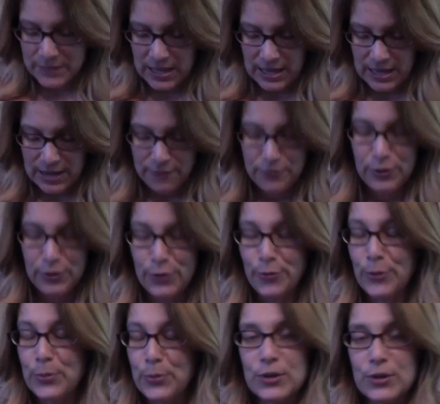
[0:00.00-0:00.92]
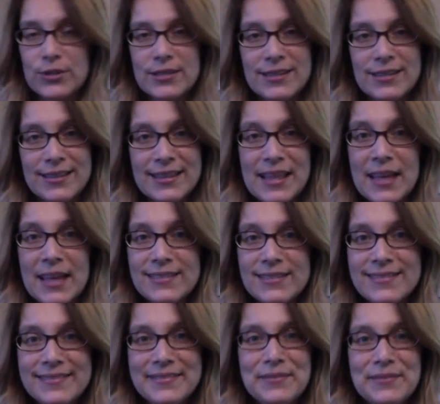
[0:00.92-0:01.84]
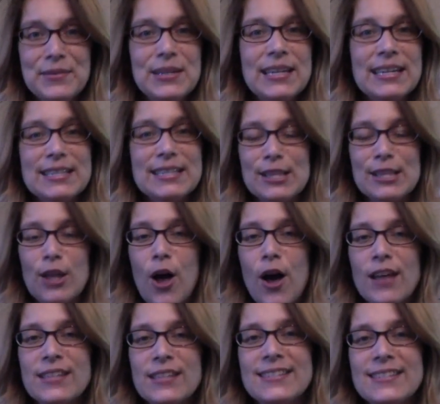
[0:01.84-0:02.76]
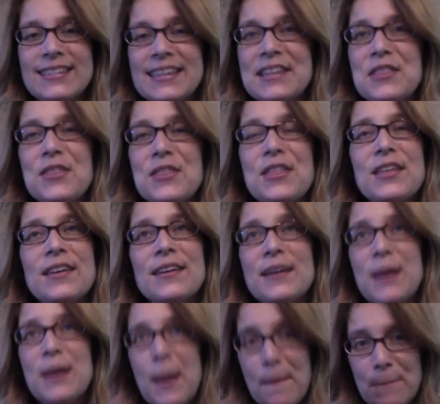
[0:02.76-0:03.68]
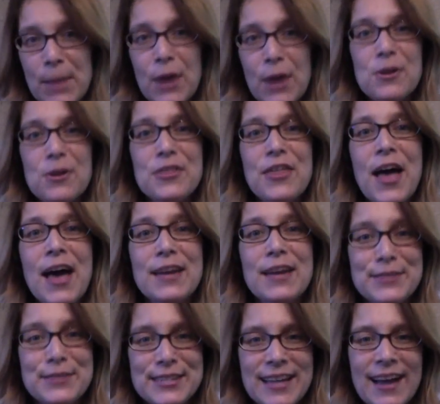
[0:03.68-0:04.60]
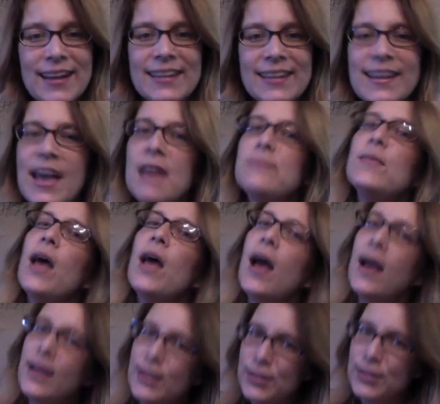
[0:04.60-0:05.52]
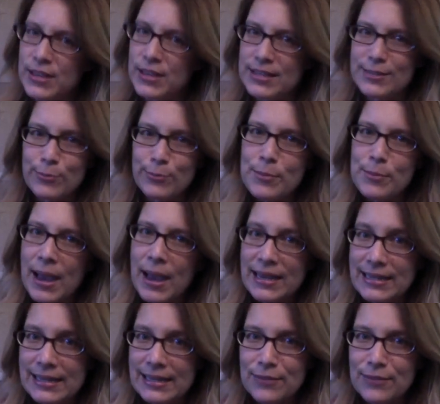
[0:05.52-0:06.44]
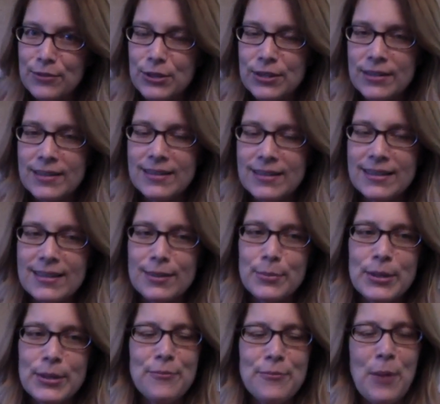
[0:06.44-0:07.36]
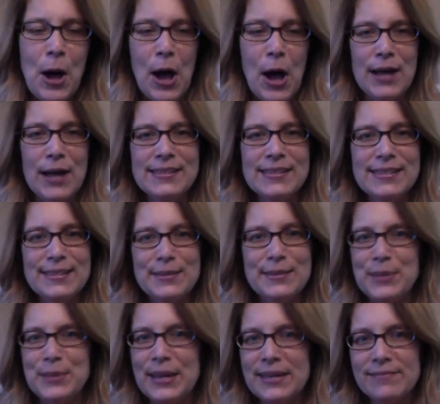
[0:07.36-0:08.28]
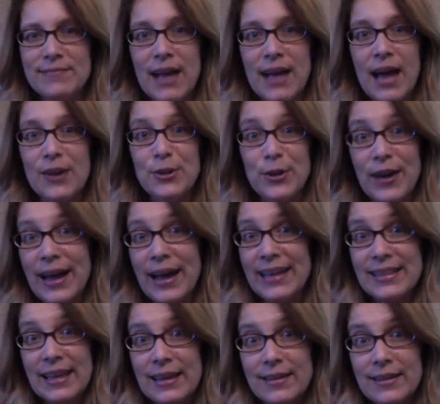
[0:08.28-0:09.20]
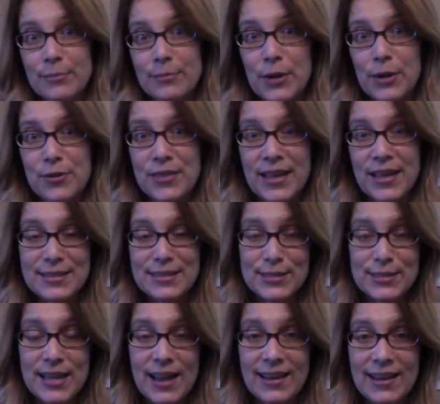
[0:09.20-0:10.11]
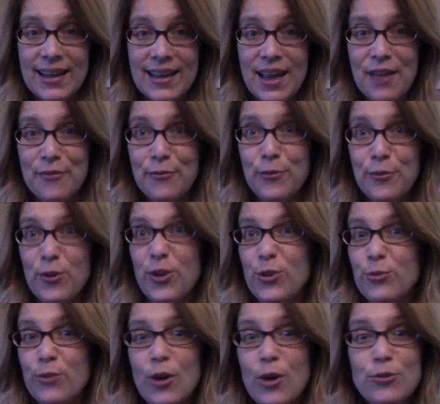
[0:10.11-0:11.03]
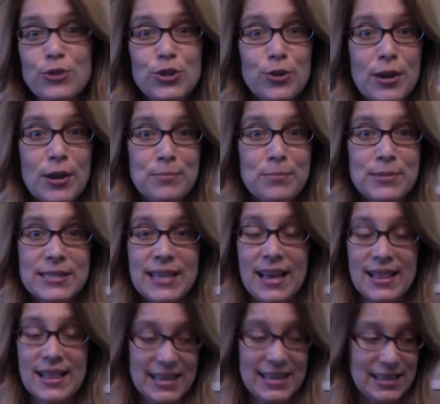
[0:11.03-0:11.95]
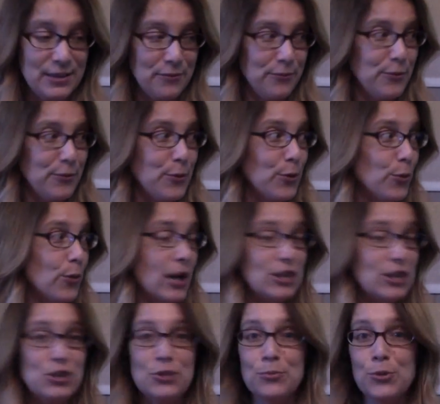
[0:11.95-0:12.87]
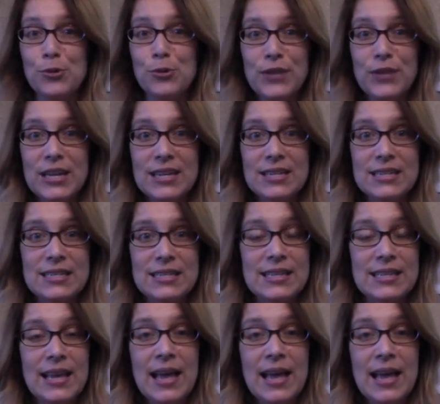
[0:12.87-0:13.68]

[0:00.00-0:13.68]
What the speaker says: If you're a person that gets lost in the marathon of stockinette, This one might give you a little bit of pause, but I don't know. I like marathons of stockinette for road trips. I like it for watching movies.